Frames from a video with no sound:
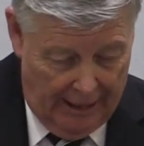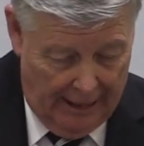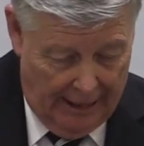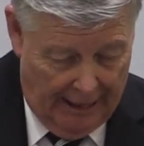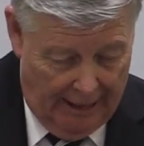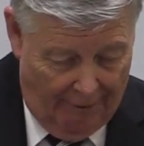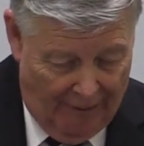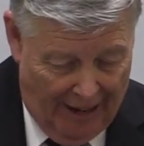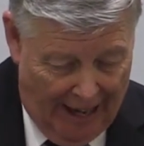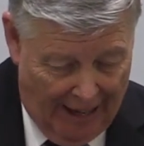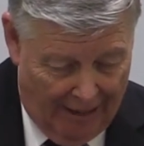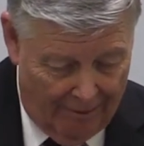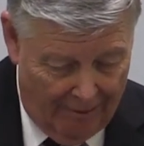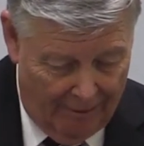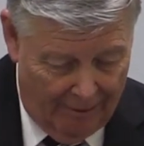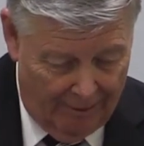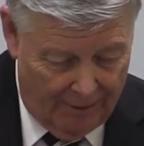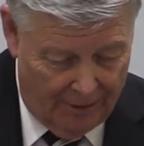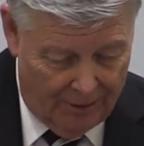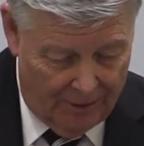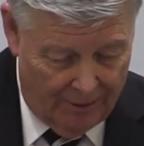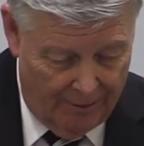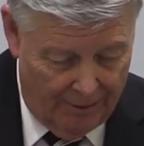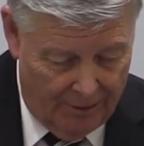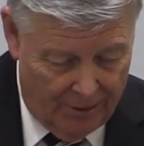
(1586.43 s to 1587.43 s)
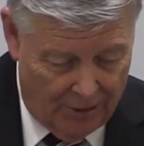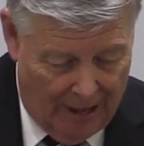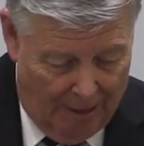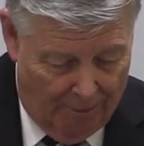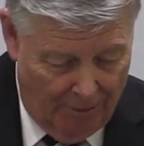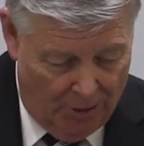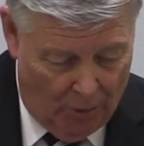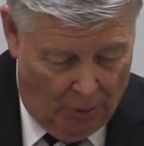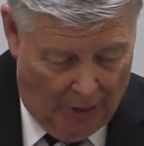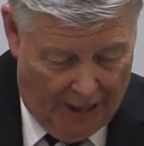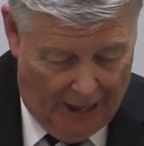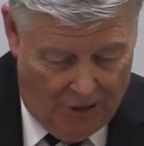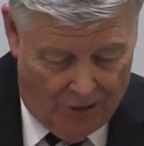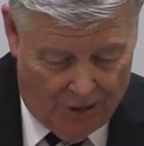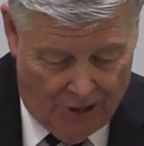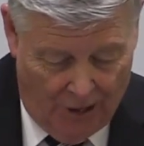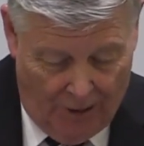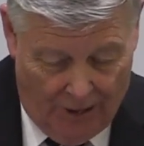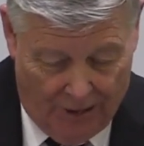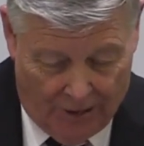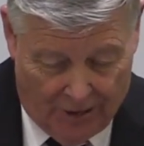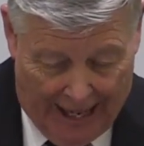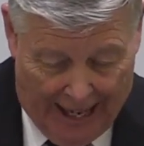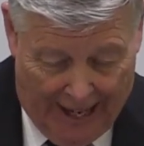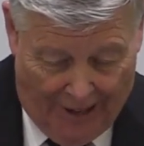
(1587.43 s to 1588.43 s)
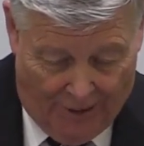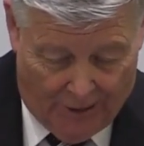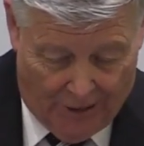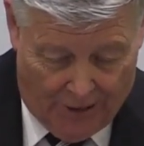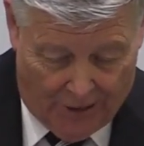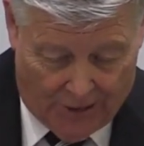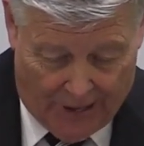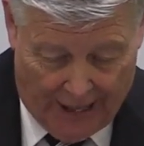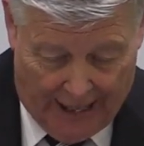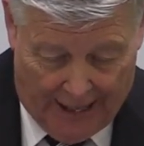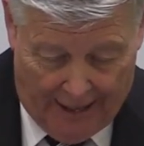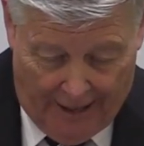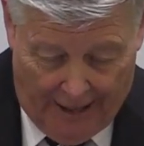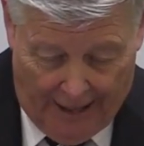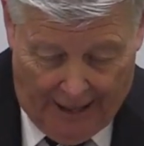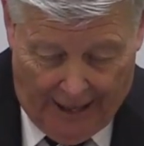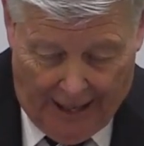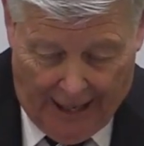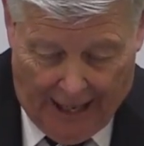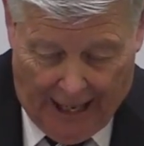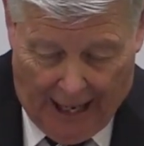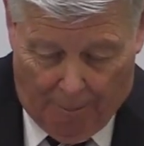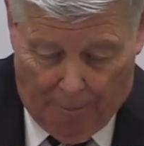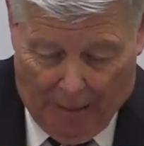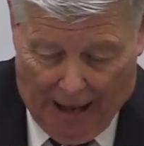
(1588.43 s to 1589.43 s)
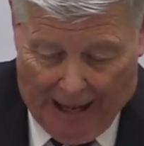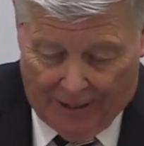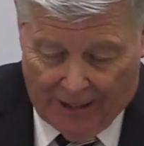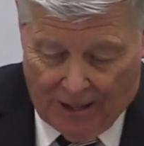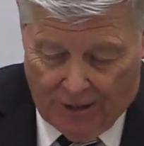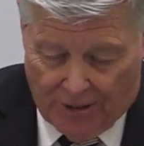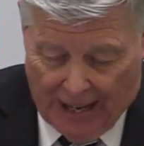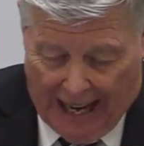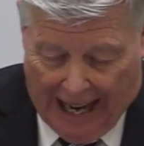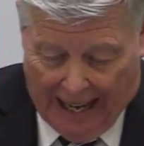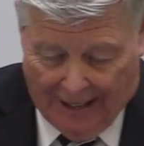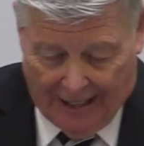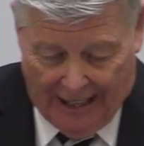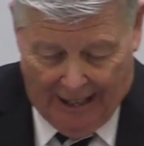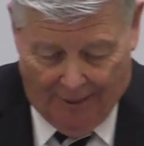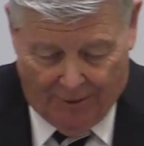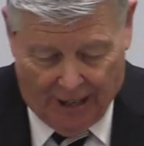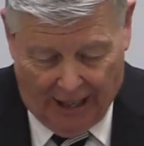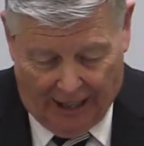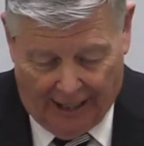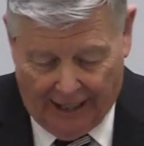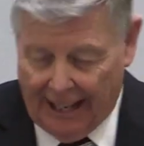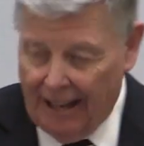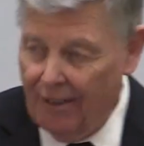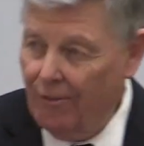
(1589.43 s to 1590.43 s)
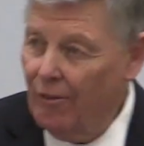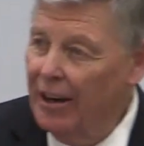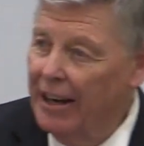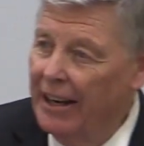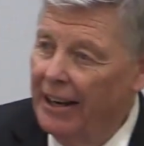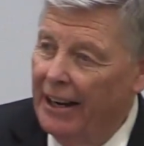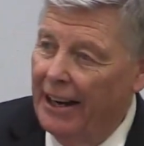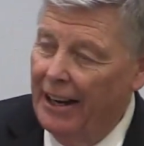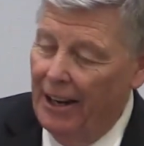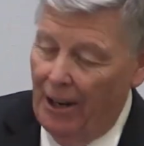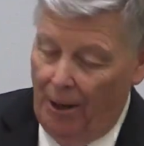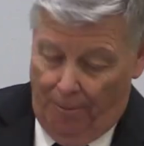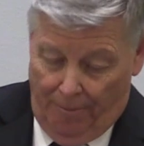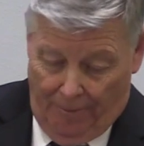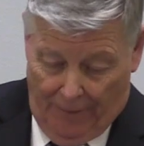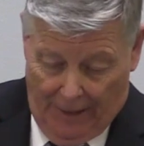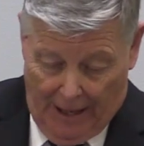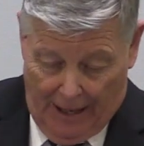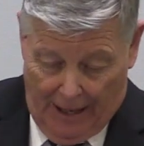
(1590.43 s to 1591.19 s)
In fact, Psalm 22 is interesting about this idea of delivering him.